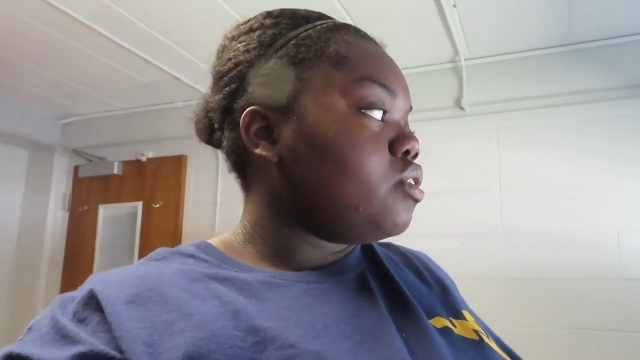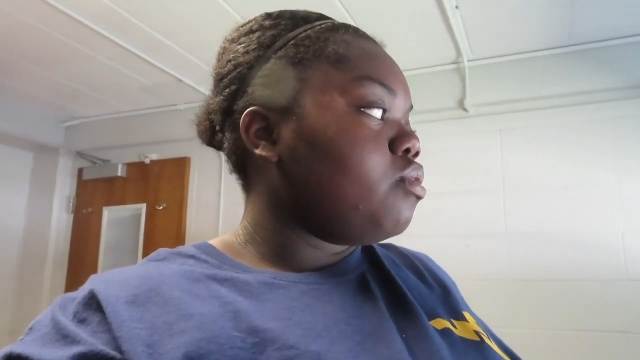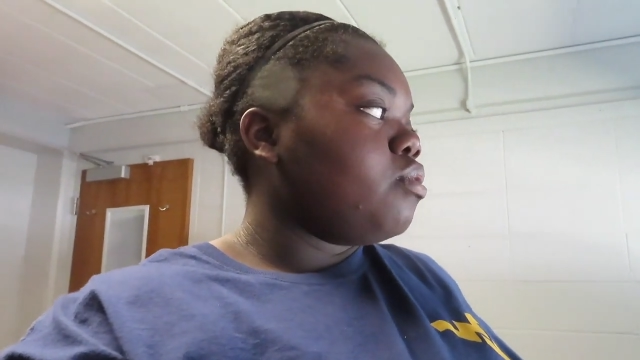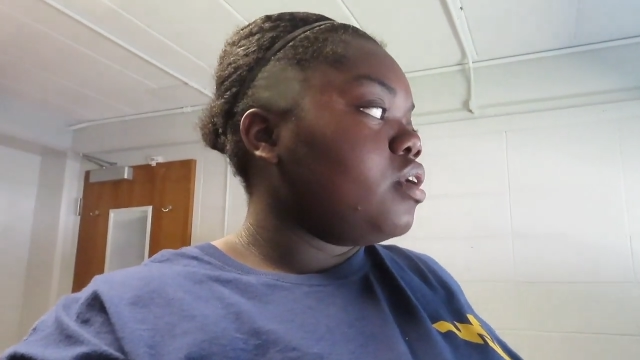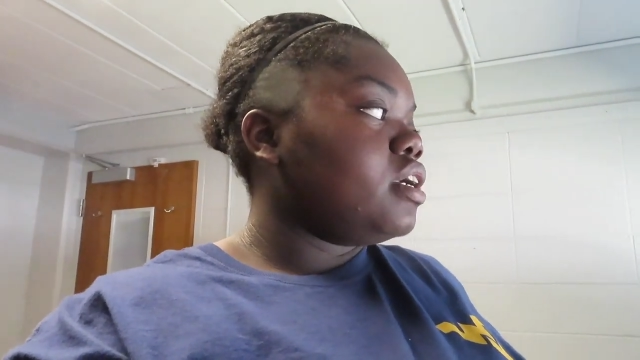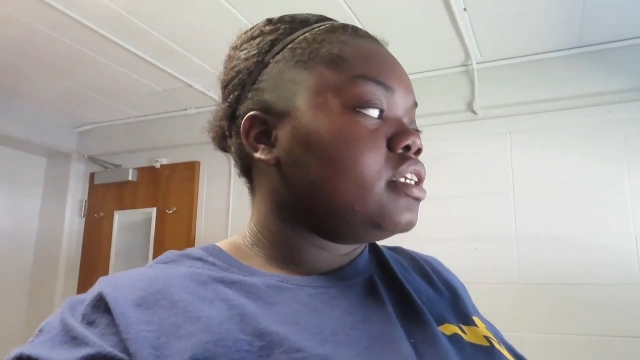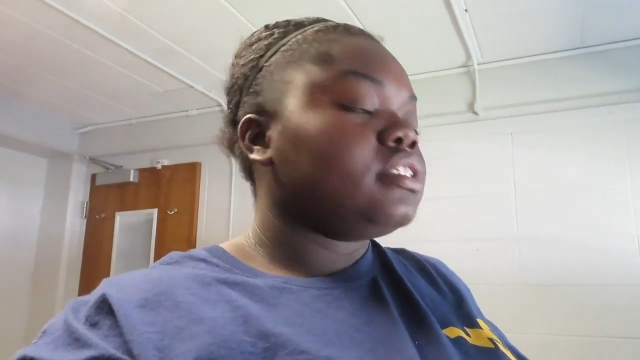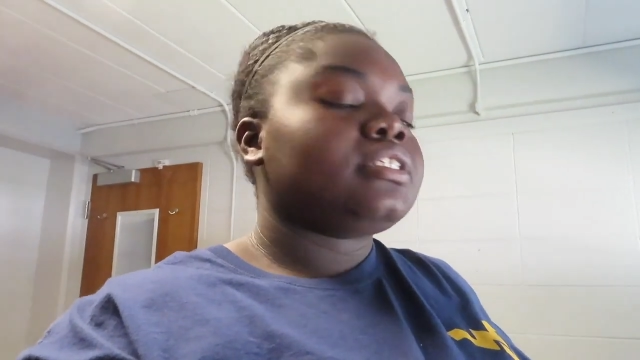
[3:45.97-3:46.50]

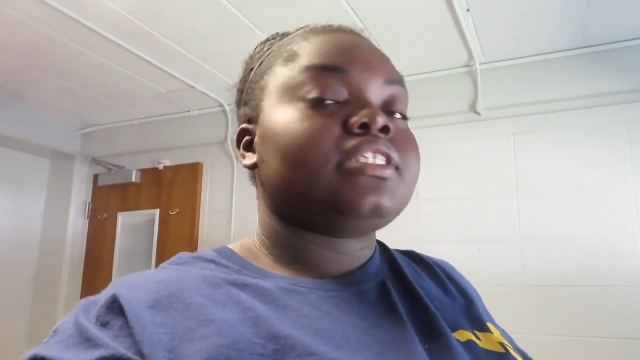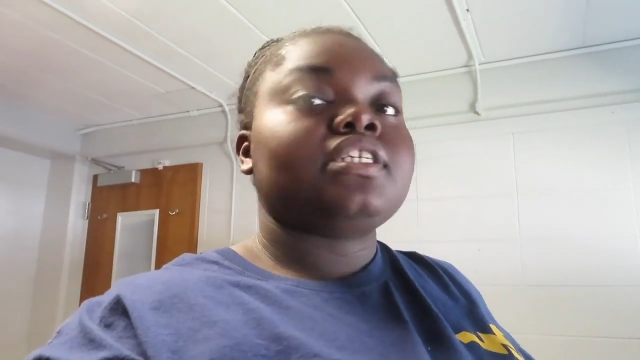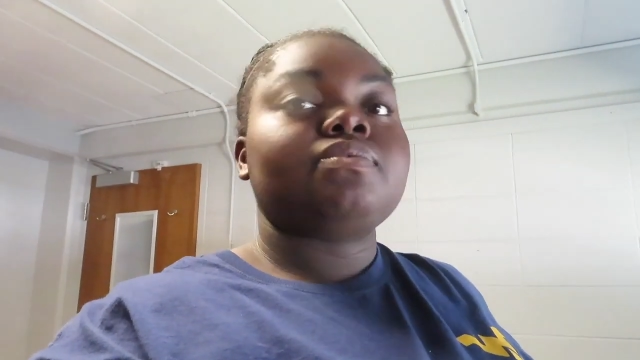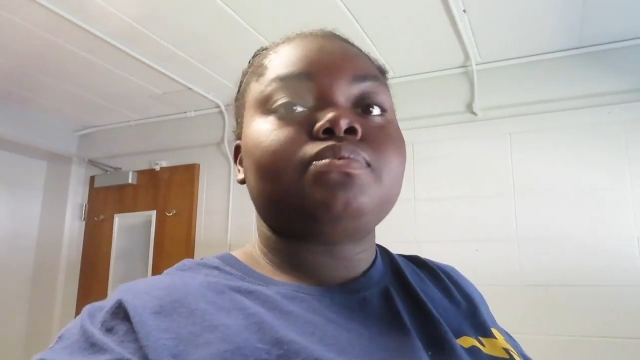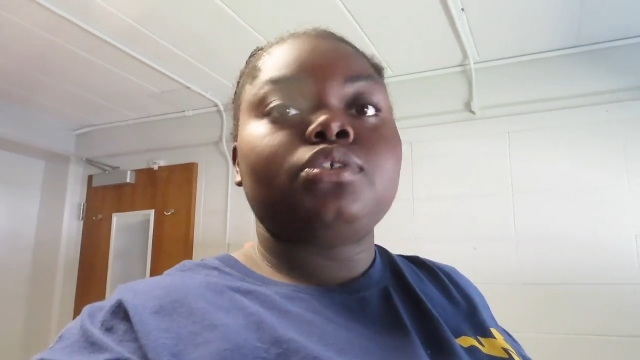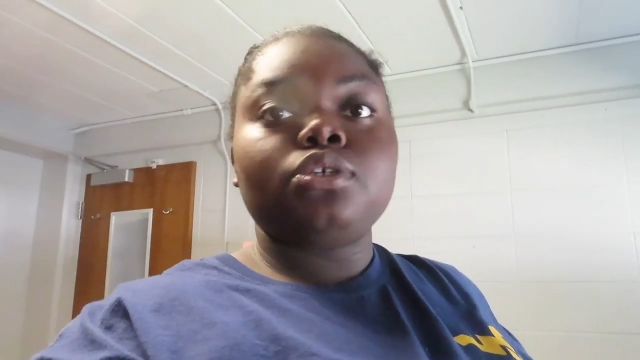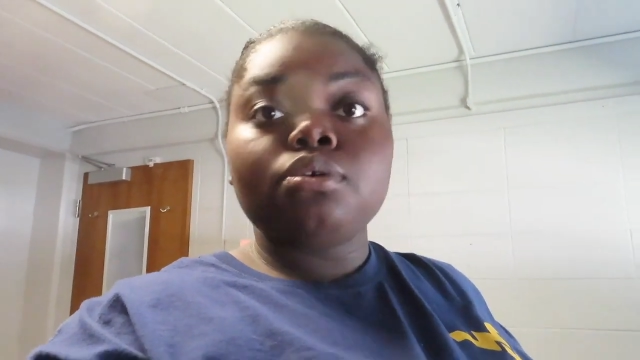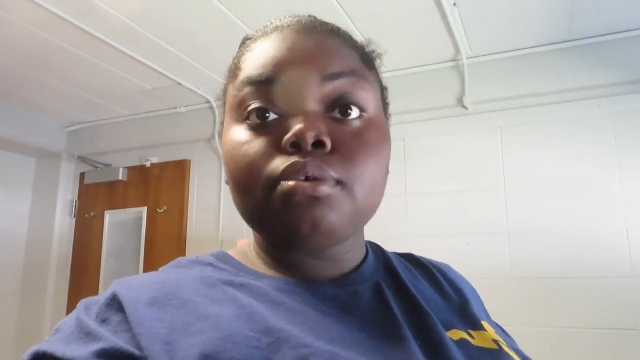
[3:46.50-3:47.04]
cord instead
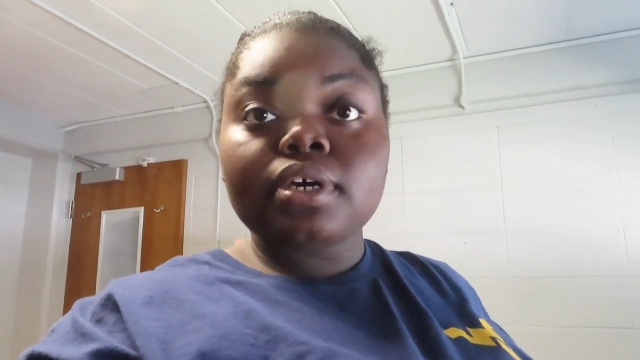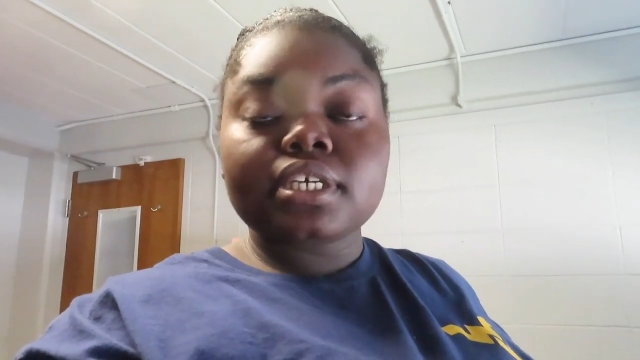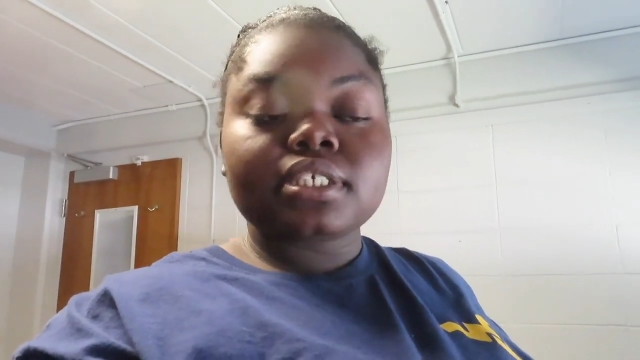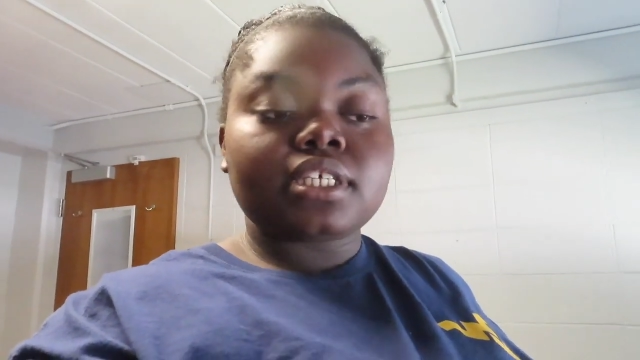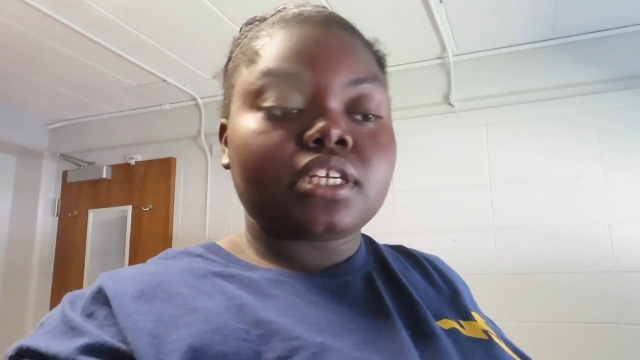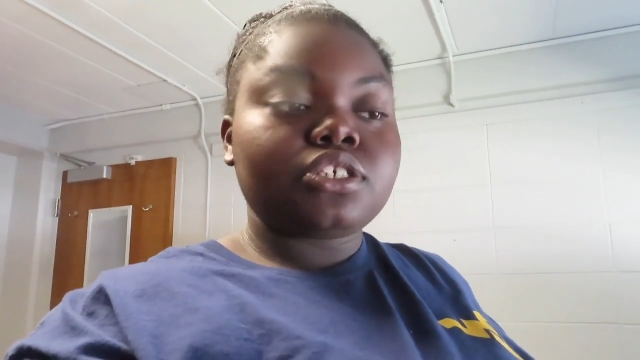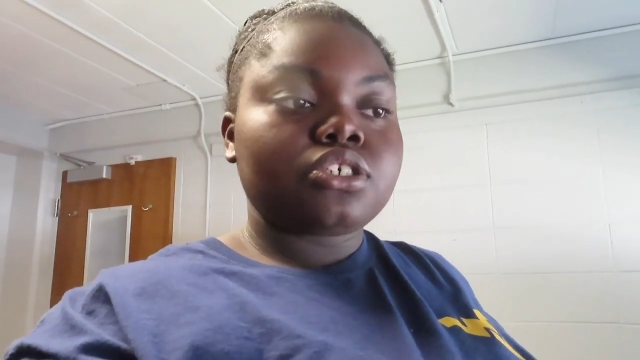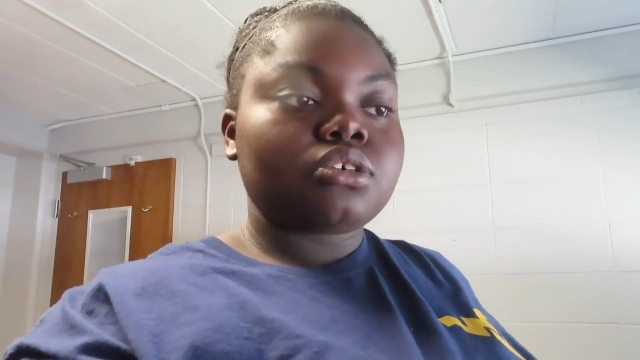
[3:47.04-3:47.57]
of two
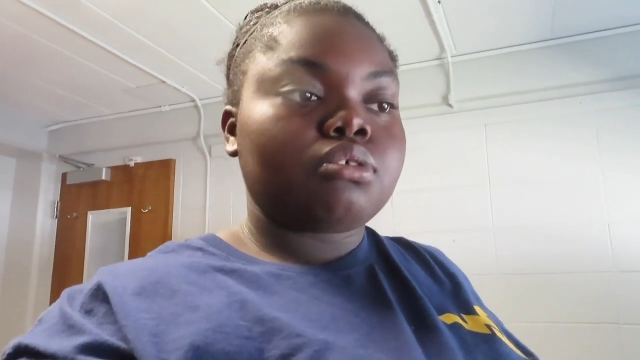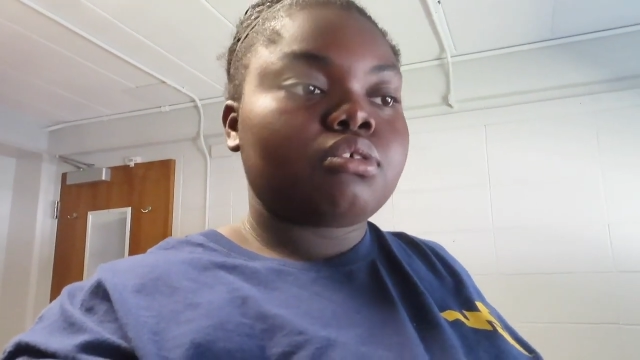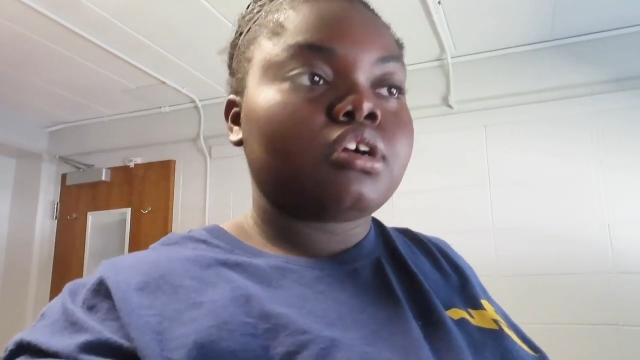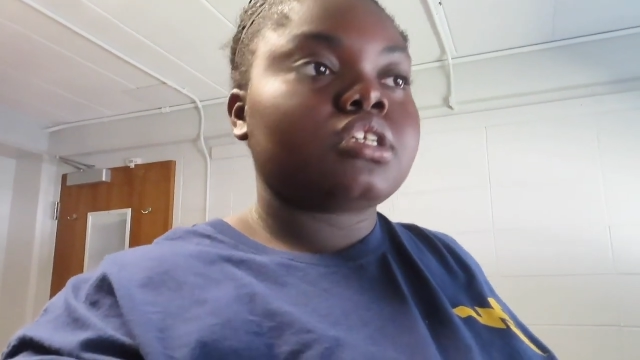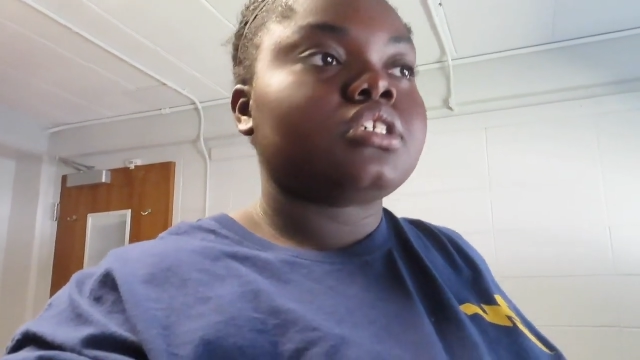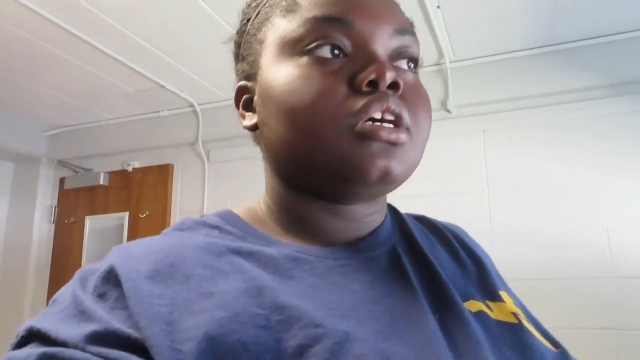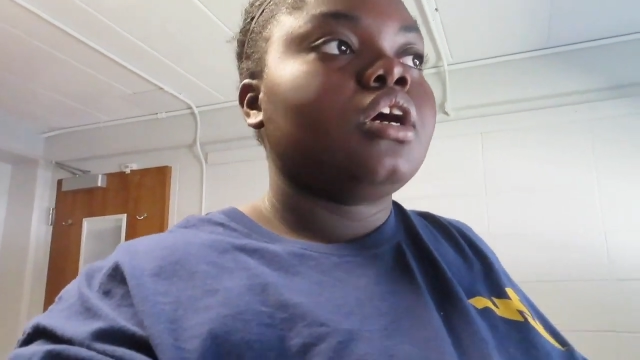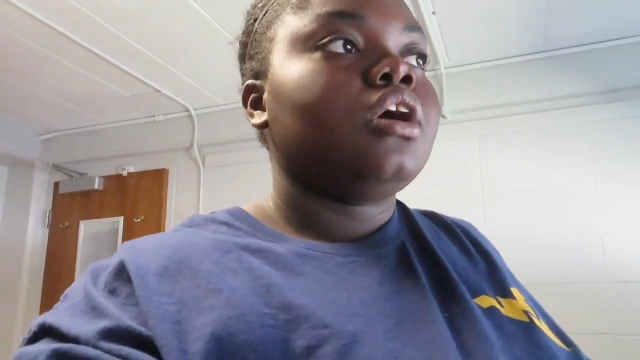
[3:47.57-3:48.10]
extension
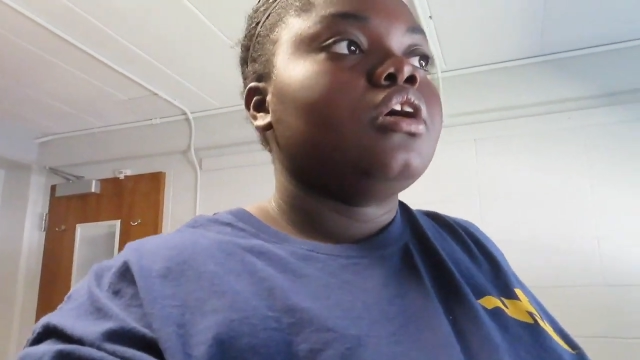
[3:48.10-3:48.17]
cords.